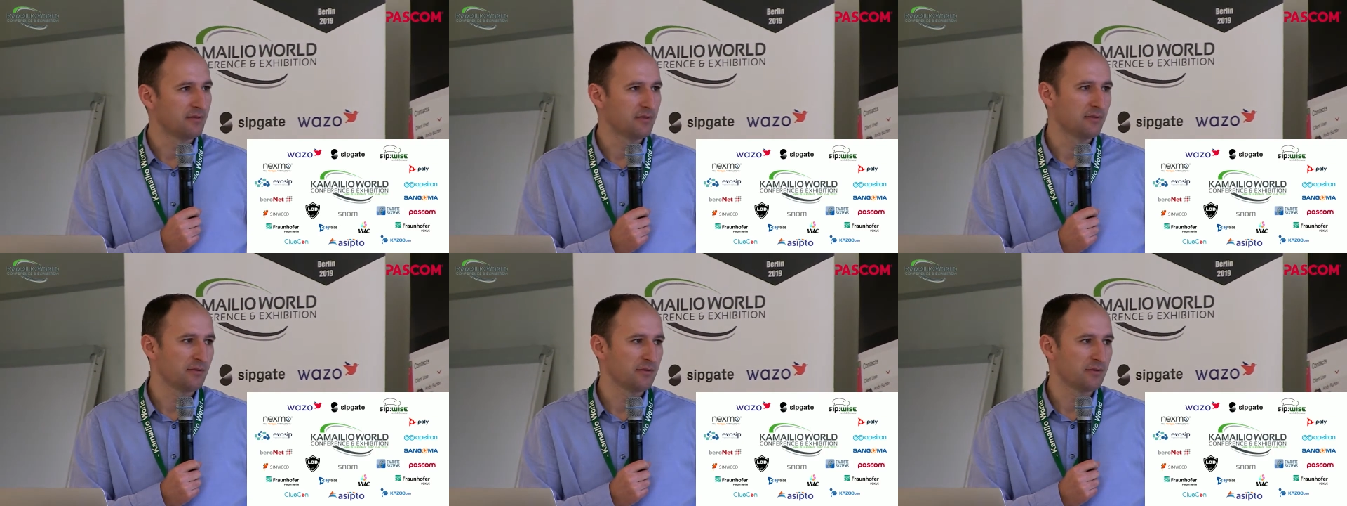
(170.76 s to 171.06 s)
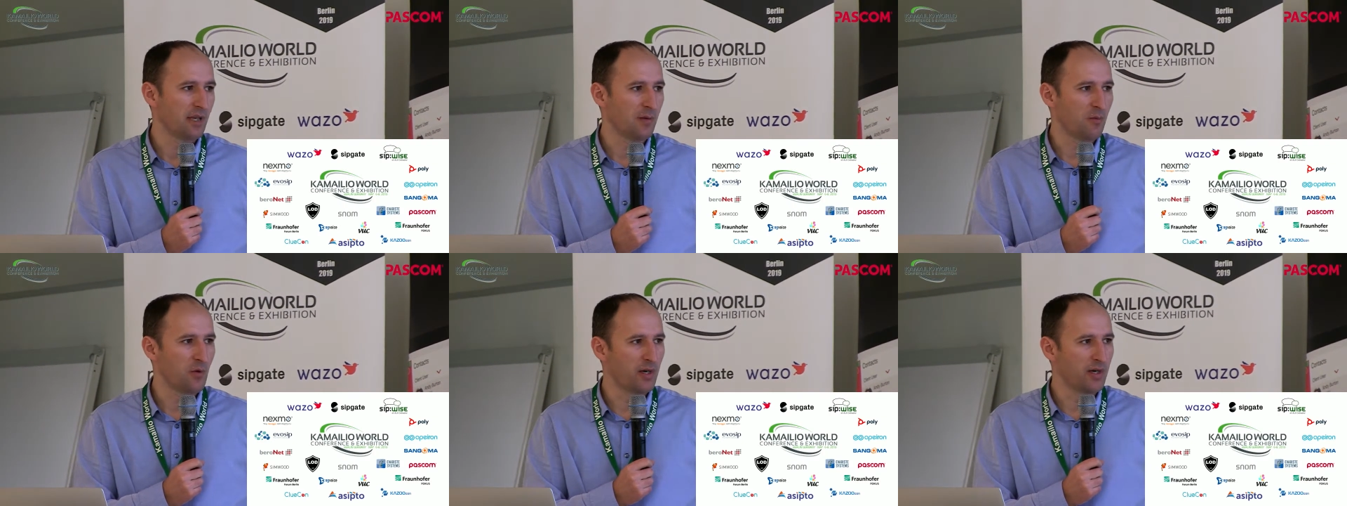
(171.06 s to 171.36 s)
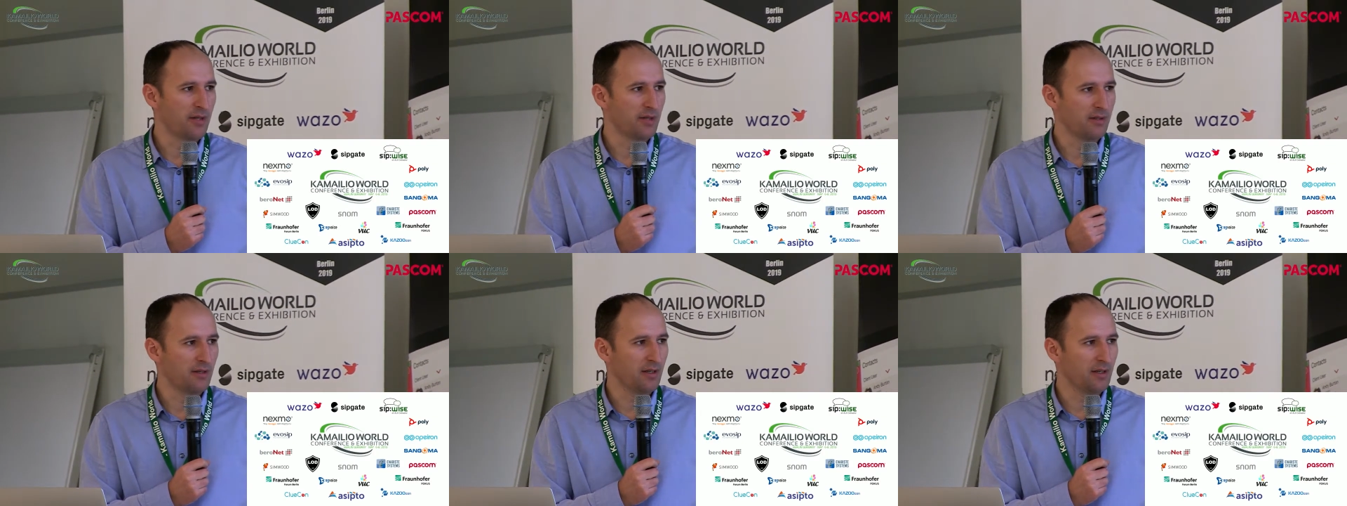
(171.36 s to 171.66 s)

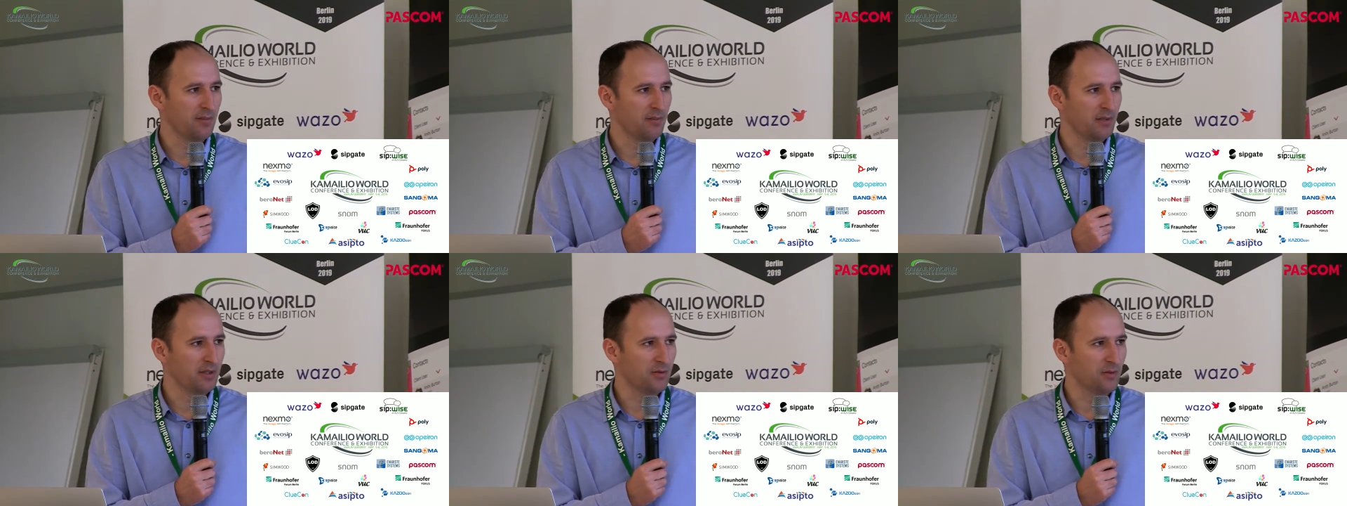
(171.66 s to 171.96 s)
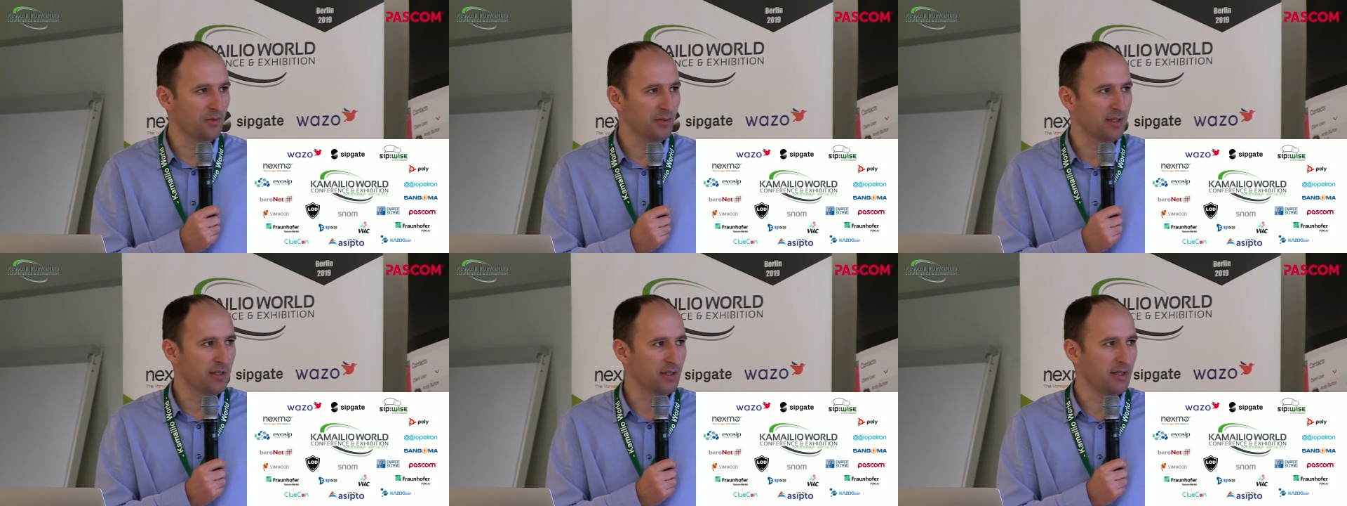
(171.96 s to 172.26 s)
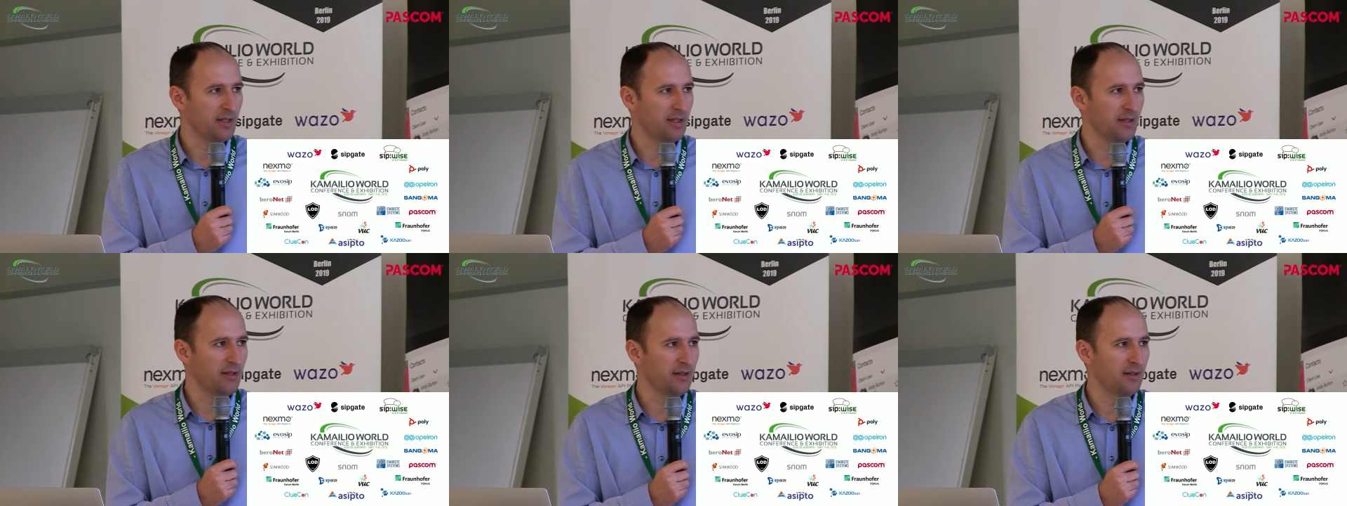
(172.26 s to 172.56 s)
somewhere in between
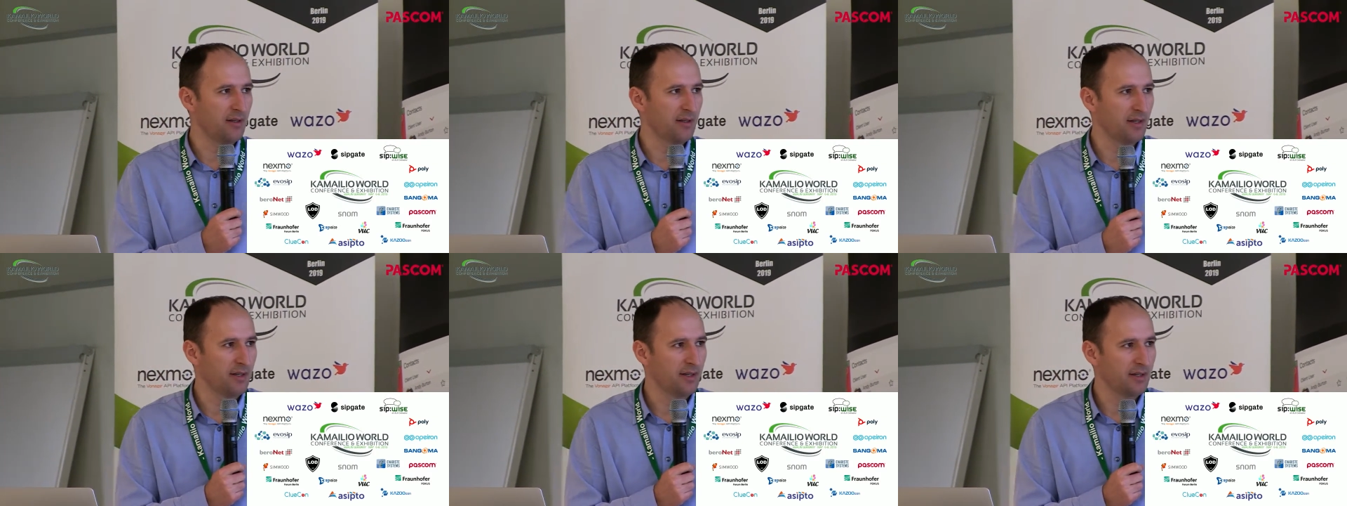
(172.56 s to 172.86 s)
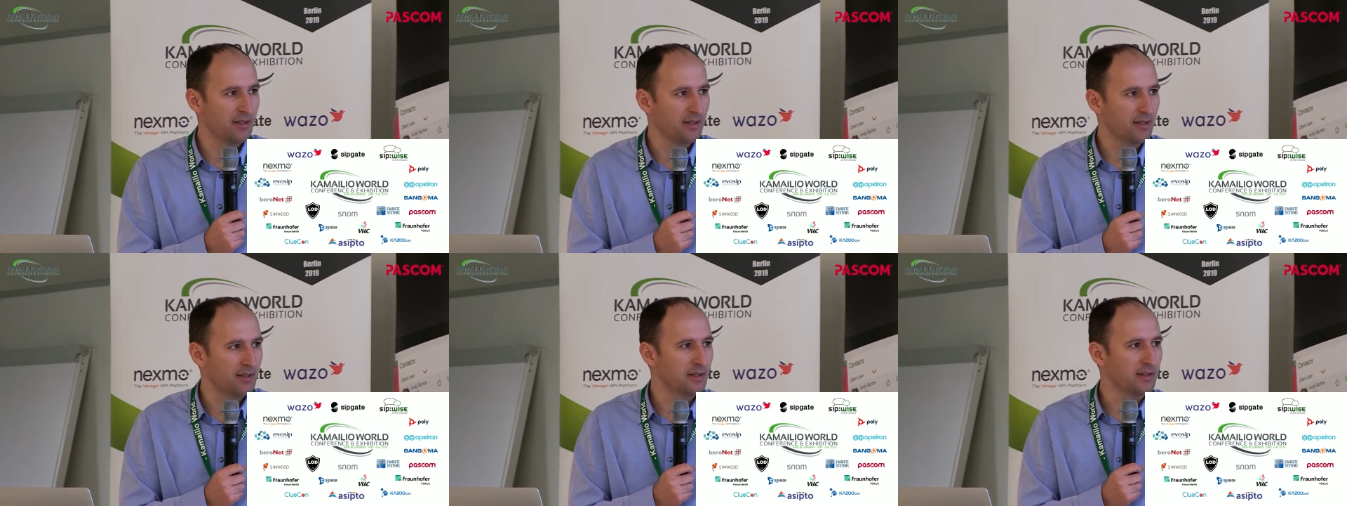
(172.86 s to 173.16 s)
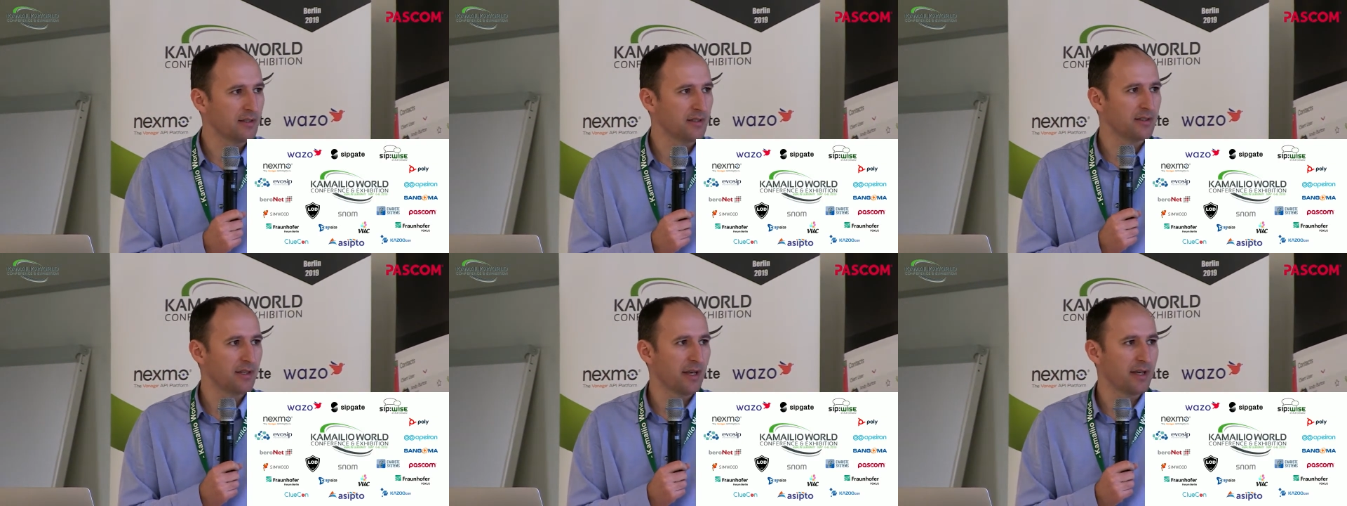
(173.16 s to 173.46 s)
here and
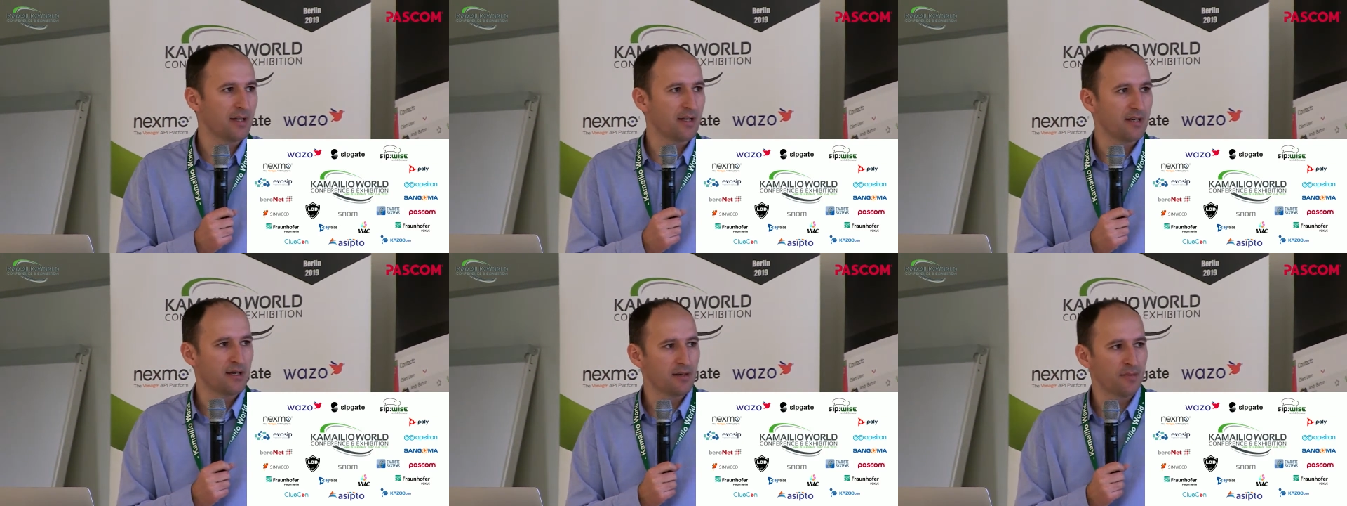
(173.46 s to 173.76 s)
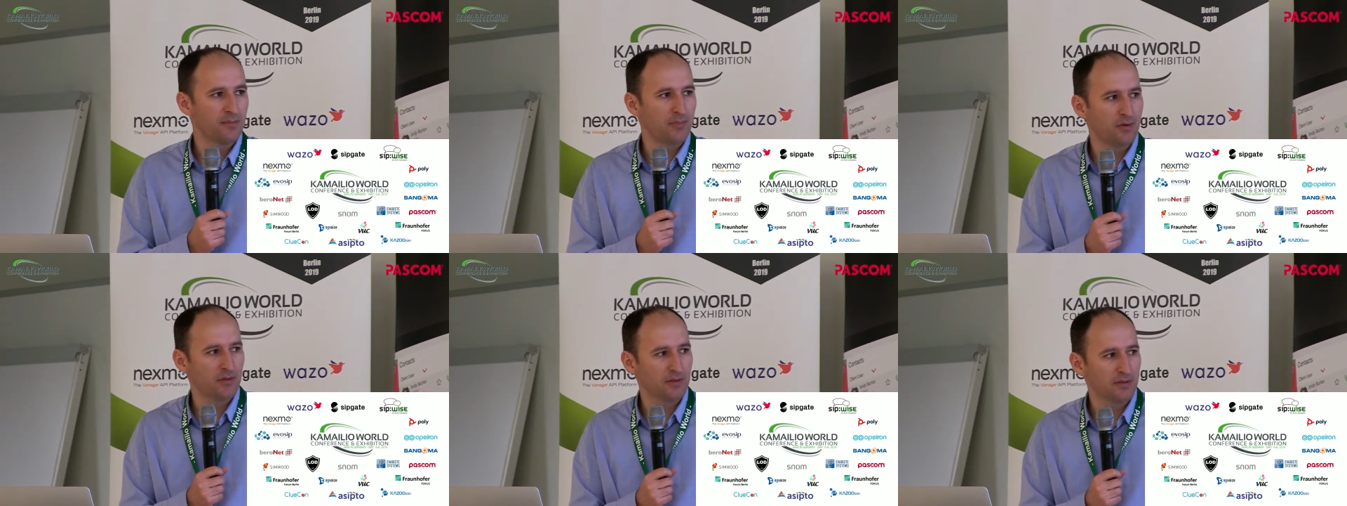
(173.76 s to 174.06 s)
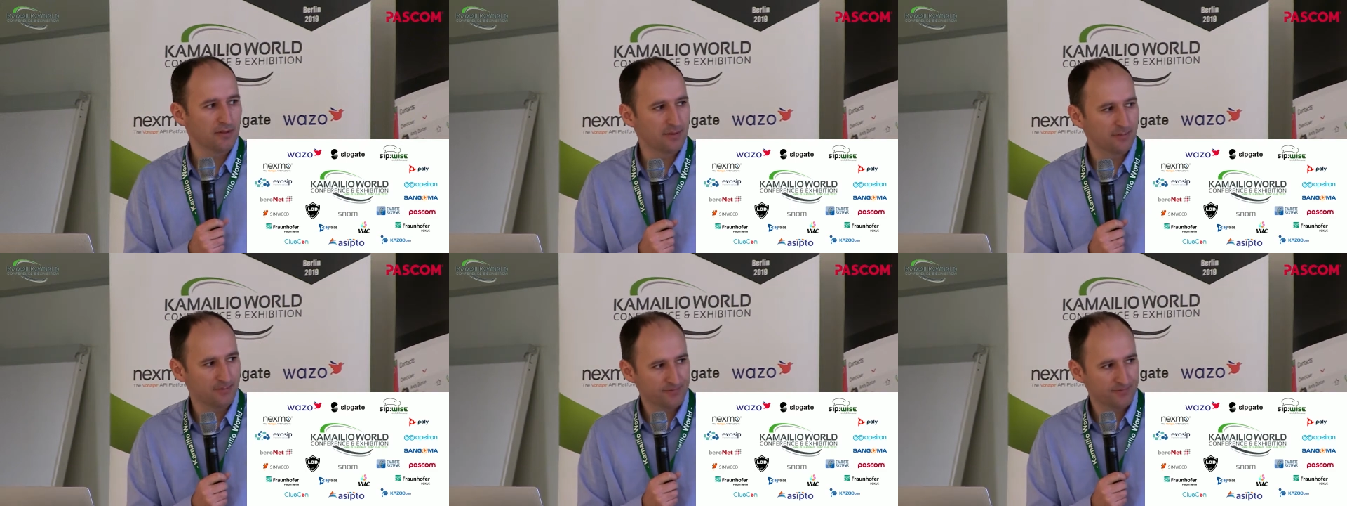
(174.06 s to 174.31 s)
the Tegel Airport.